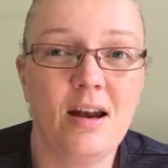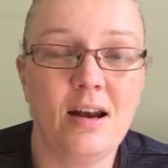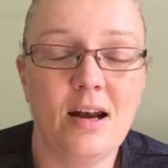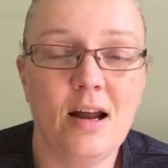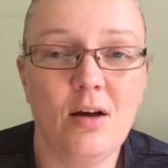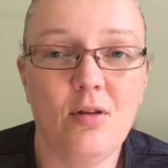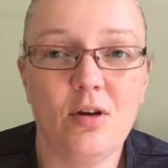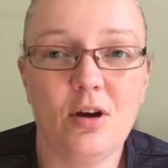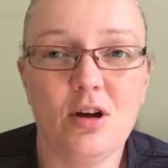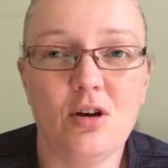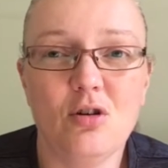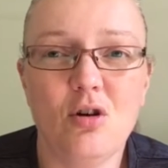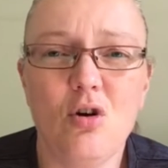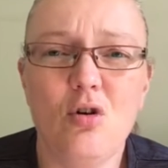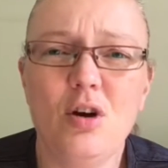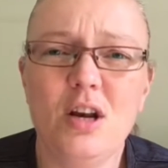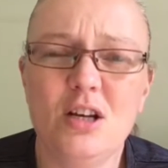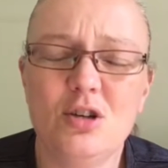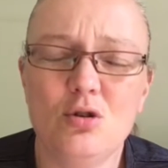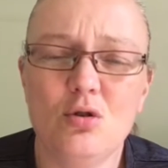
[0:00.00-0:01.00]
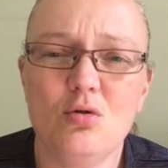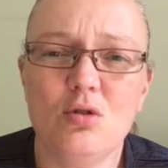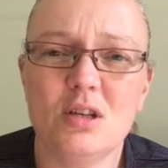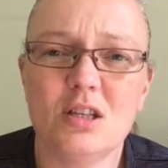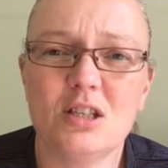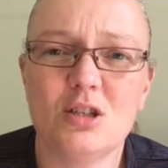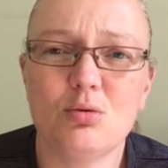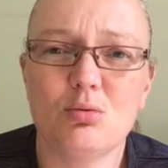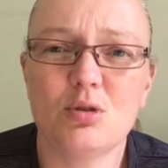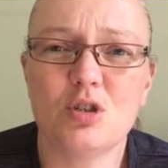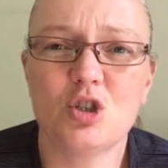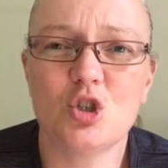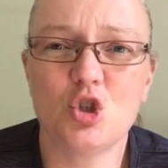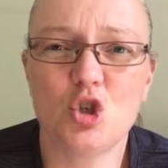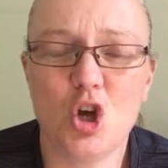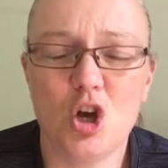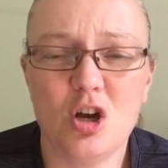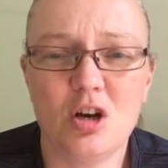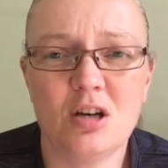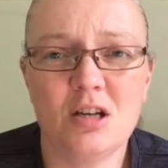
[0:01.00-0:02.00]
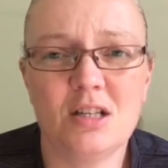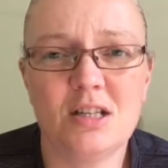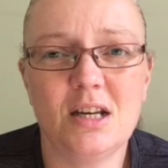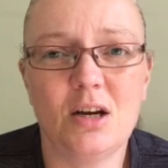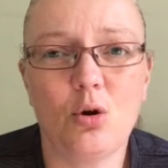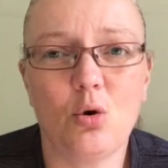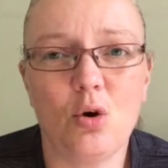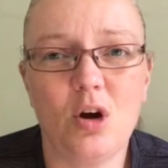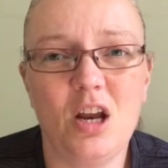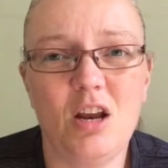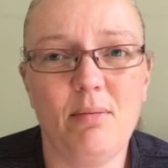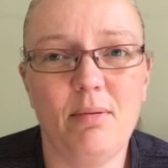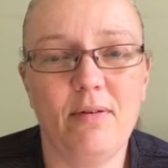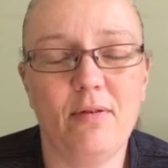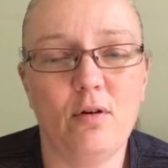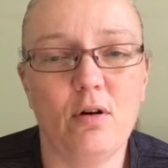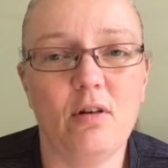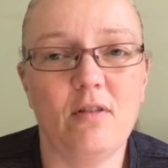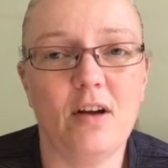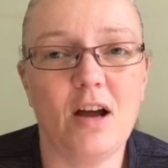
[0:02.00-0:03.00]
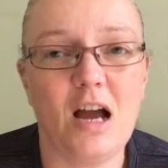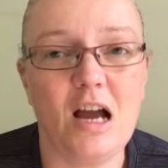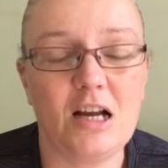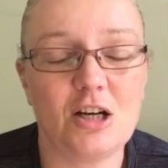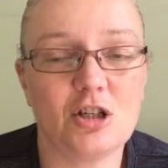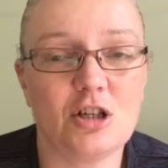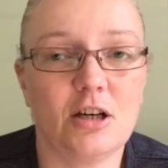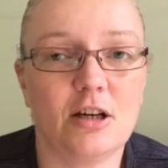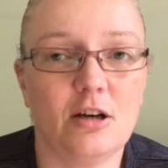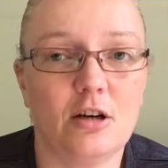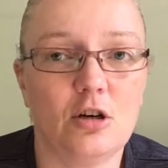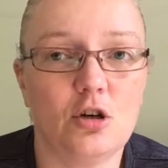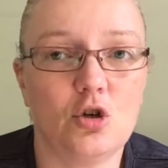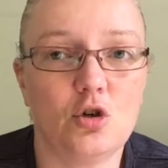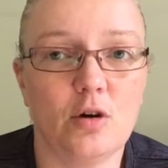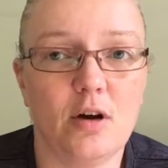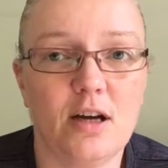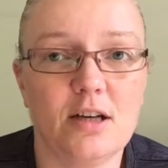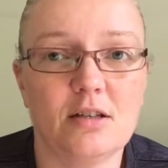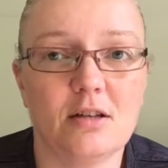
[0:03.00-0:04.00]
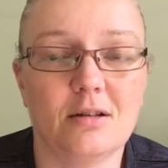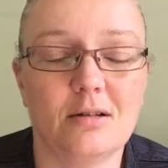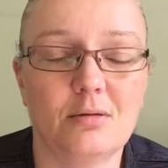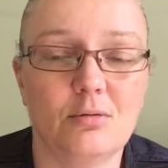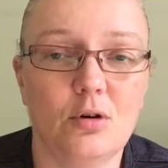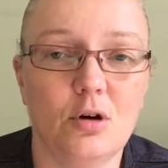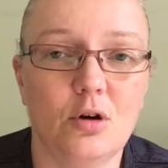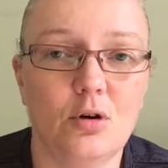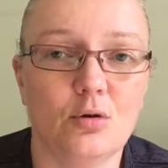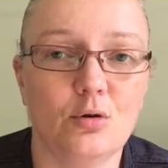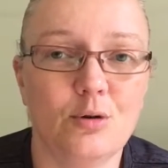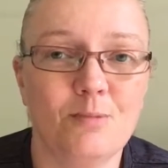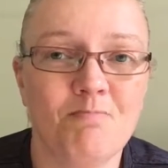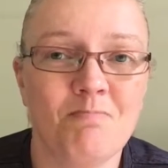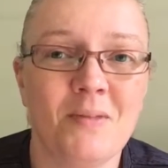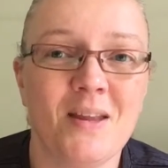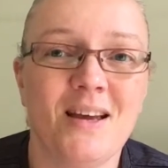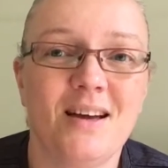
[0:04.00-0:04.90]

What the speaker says: Now, they can only do this to a certain degree before I've actually got to try it on the road.